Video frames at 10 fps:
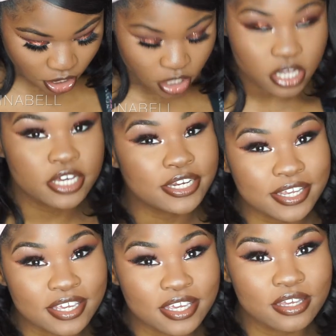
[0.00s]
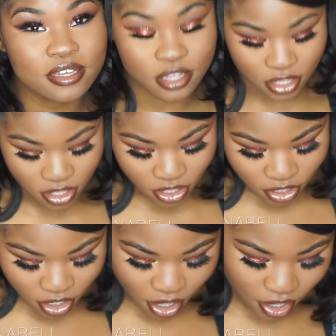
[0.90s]
hoodie
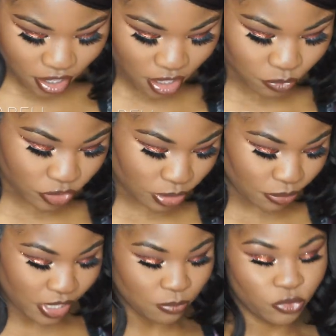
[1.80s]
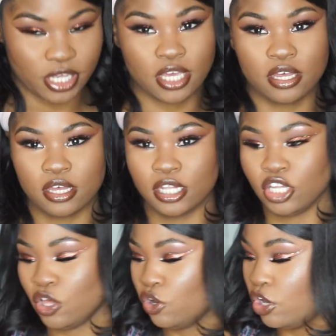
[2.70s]
um, with the Playboy
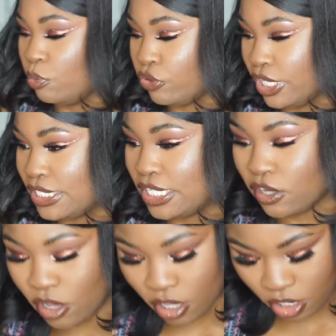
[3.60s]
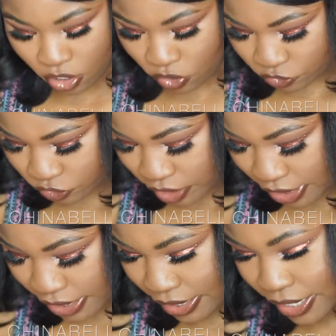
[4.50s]
logo printed all over
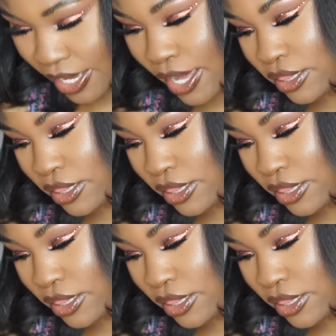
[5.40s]
it. And I got